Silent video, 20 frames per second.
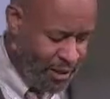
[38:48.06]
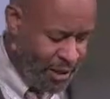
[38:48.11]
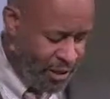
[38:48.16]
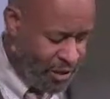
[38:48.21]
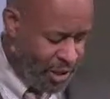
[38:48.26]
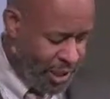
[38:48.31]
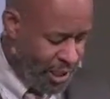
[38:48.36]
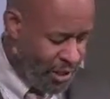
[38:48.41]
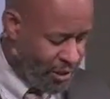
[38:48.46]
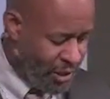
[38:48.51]
to
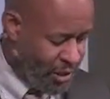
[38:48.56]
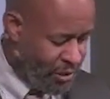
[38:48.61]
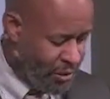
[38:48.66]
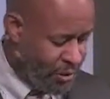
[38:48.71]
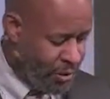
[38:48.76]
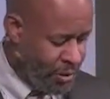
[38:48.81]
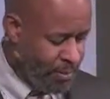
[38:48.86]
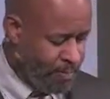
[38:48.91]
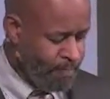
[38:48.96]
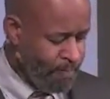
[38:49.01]

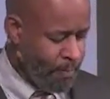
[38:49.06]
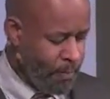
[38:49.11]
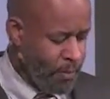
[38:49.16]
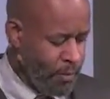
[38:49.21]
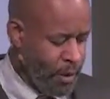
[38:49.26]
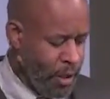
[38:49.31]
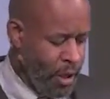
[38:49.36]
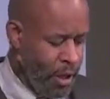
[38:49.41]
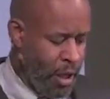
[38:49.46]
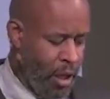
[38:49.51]
Jesus,
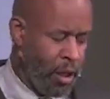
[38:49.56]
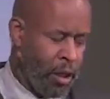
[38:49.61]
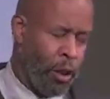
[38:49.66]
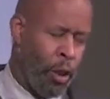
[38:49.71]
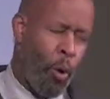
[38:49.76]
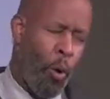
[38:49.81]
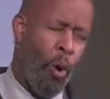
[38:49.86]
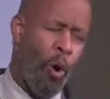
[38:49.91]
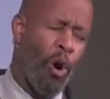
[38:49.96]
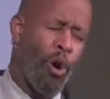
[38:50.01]

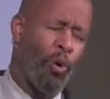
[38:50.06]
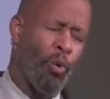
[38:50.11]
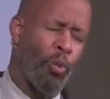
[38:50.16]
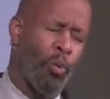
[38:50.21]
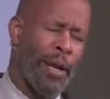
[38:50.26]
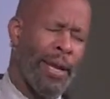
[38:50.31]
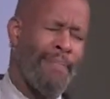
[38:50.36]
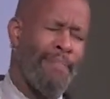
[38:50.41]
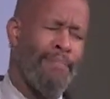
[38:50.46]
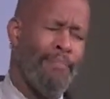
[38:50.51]
Lord,
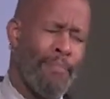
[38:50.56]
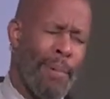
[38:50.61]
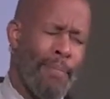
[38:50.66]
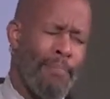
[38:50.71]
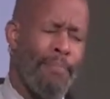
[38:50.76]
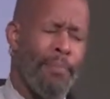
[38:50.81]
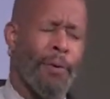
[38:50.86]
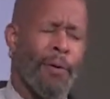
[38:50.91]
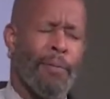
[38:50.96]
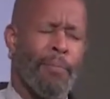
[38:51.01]

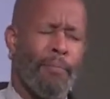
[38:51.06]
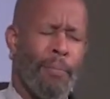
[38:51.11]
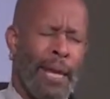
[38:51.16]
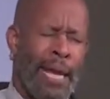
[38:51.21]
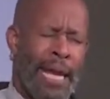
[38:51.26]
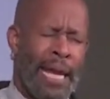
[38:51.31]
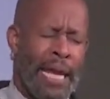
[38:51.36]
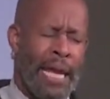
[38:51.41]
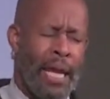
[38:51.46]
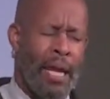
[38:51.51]
remember
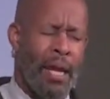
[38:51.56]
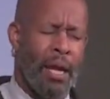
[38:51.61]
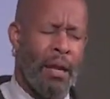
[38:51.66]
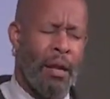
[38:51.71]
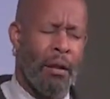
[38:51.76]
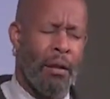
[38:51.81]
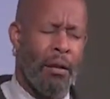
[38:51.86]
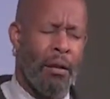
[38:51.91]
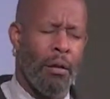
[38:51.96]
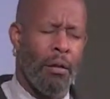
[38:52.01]
me
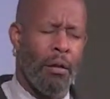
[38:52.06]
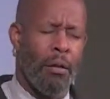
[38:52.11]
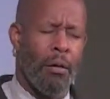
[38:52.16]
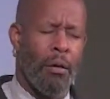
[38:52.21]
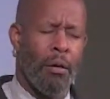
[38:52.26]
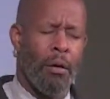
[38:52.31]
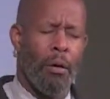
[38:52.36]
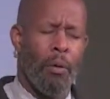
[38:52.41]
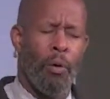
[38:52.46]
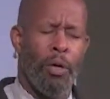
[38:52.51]

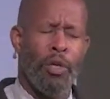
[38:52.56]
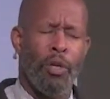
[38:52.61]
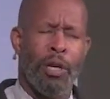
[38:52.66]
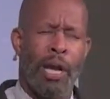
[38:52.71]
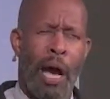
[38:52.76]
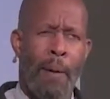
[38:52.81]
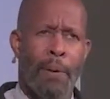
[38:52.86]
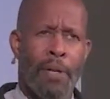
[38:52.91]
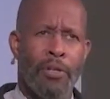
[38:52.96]
when you come